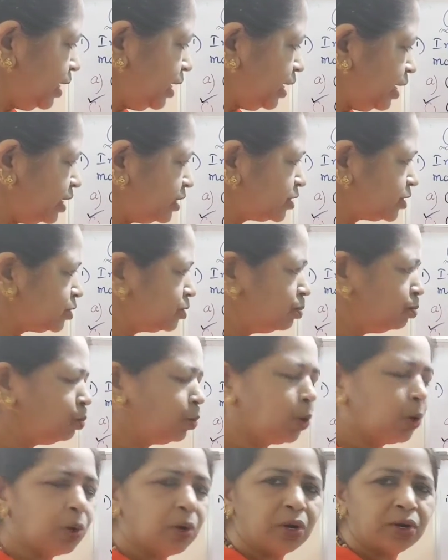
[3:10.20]
is
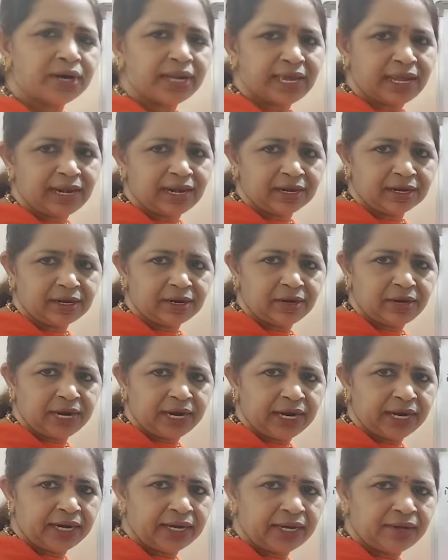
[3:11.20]
more
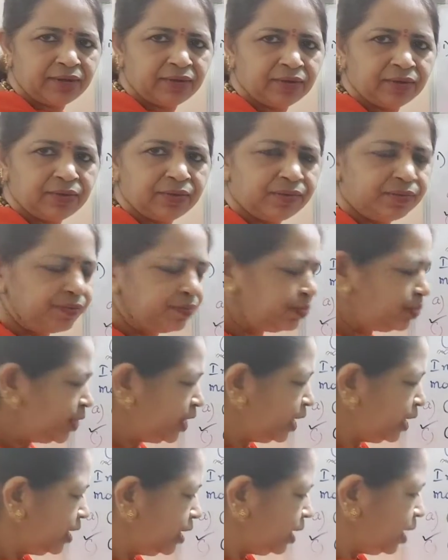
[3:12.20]
electronegative?
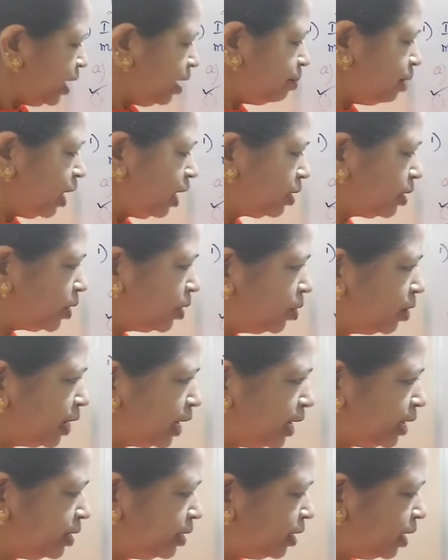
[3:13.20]
Among
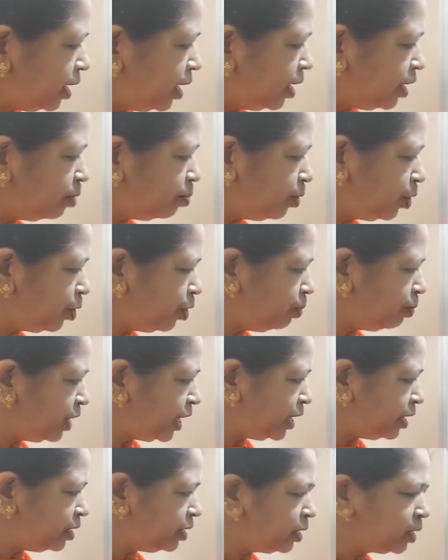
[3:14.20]
chlorine and
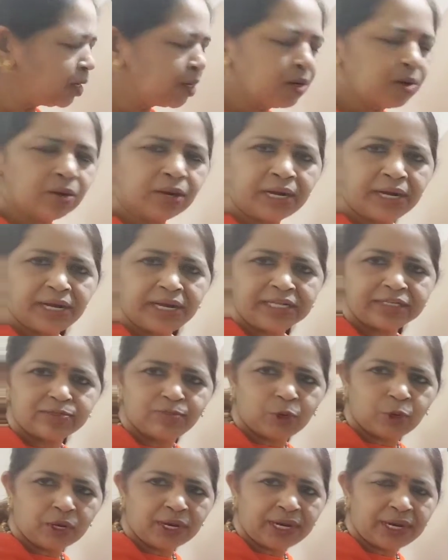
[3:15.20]
bromine, chlorine is
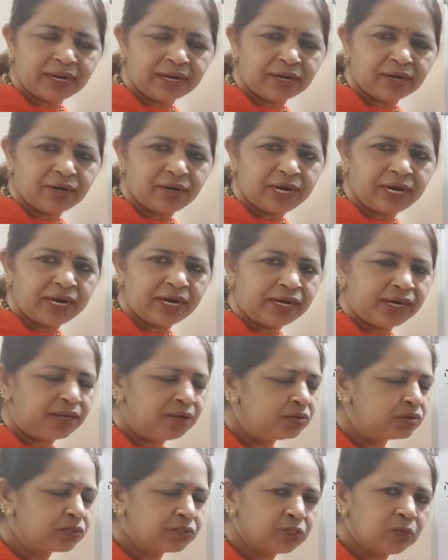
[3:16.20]
more
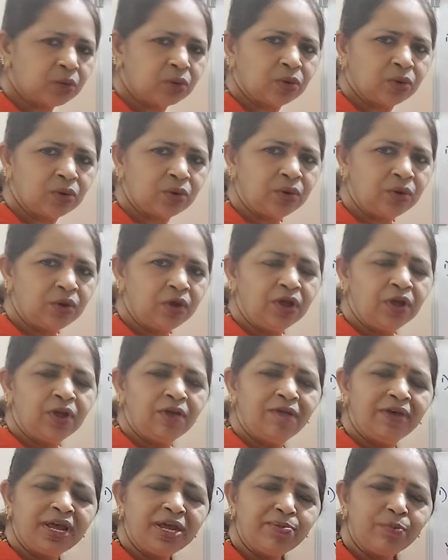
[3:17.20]
electronegative. So
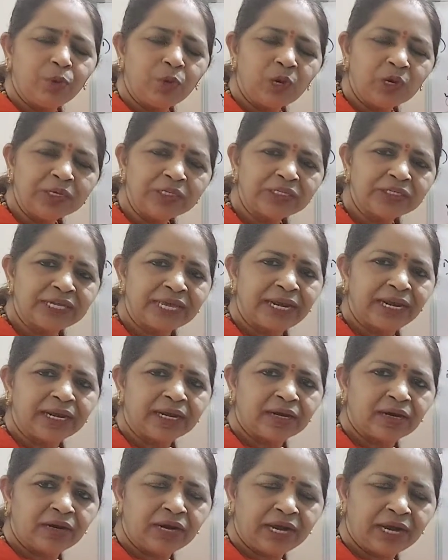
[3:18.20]
when most
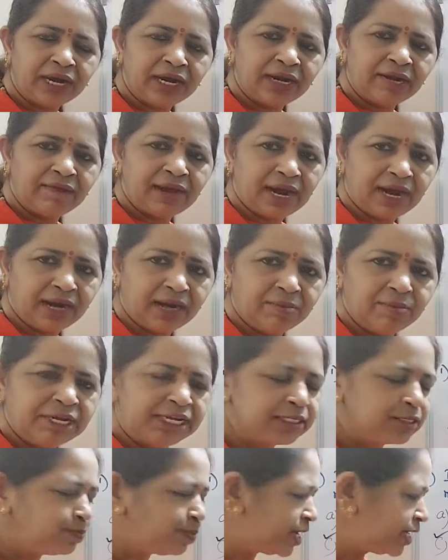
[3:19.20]
electronegative atom
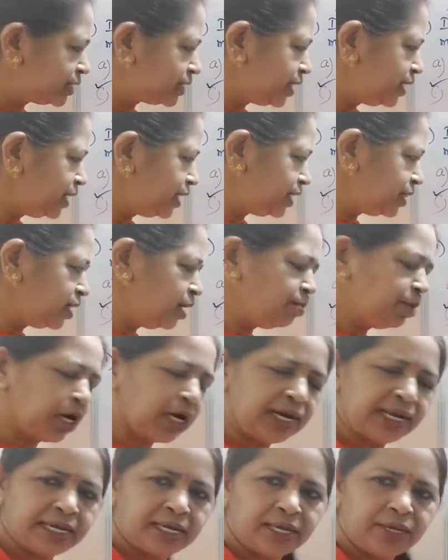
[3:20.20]
is present in the
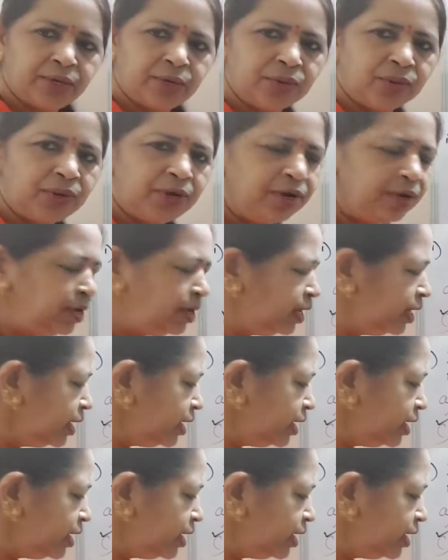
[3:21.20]
molecule,